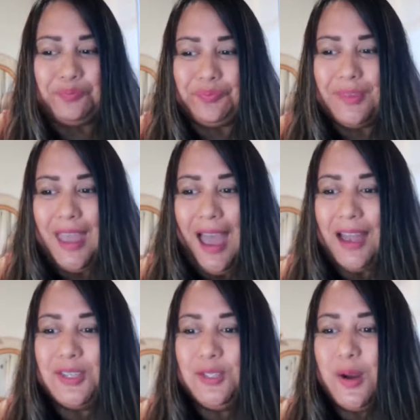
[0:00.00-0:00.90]

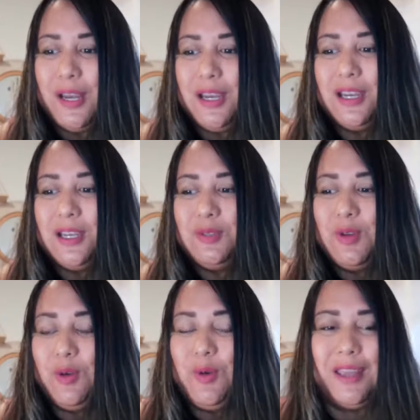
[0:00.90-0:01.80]
yeah, just wanted to do
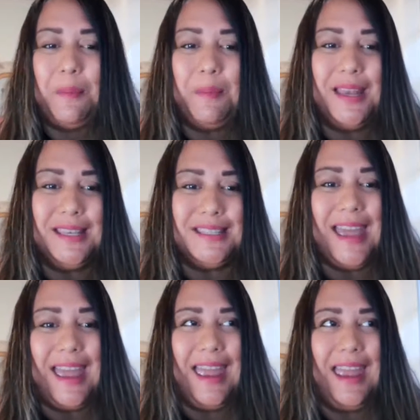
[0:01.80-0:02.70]
a quick
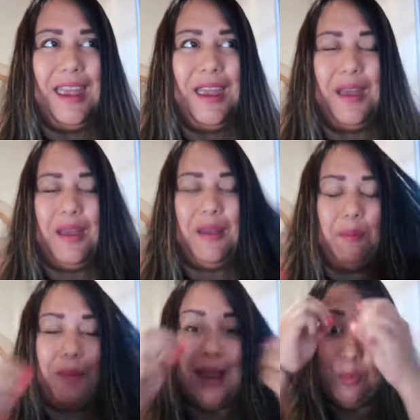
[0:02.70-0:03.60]

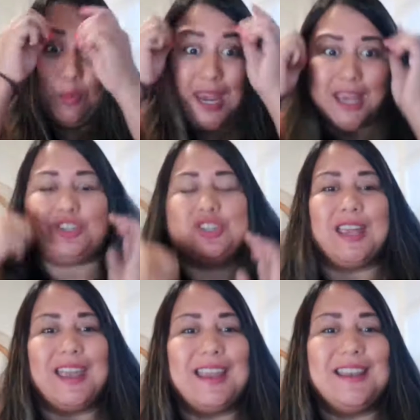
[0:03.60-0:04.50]
midweek
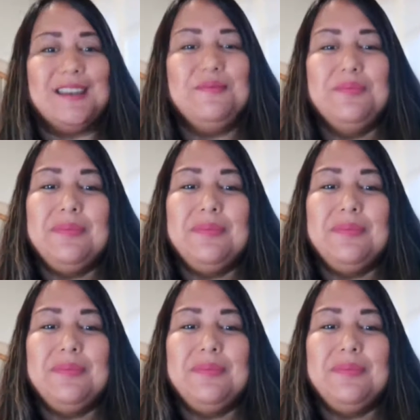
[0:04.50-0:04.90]
check-in.